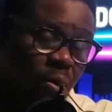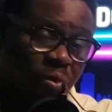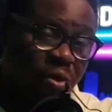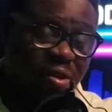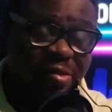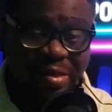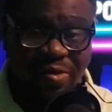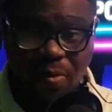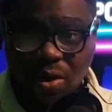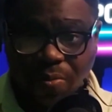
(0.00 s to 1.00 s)
We did see
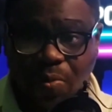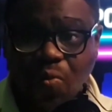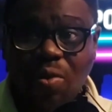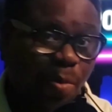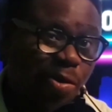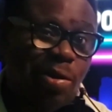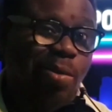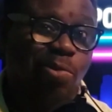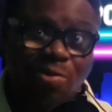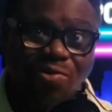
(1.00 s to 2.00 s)
some other people who came out in
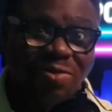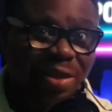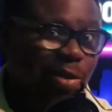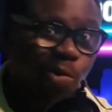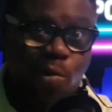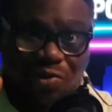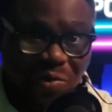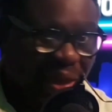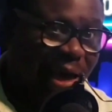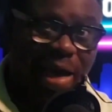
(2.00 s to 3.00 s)
Cameroon to say they don't want to
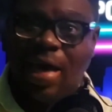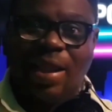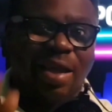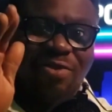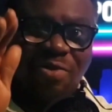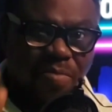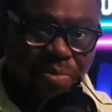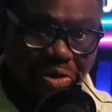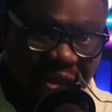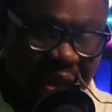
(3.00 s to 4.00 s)
hear Nigerian
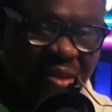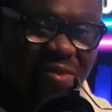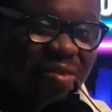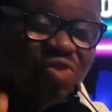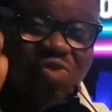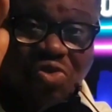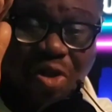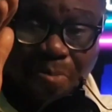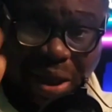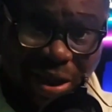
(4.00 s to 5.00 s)
music. DJs should
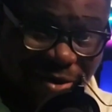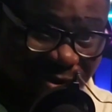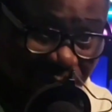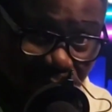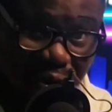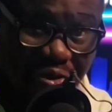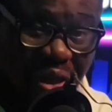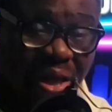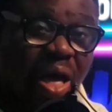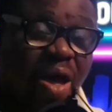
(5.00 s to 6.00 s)
stop playing Nigerian music.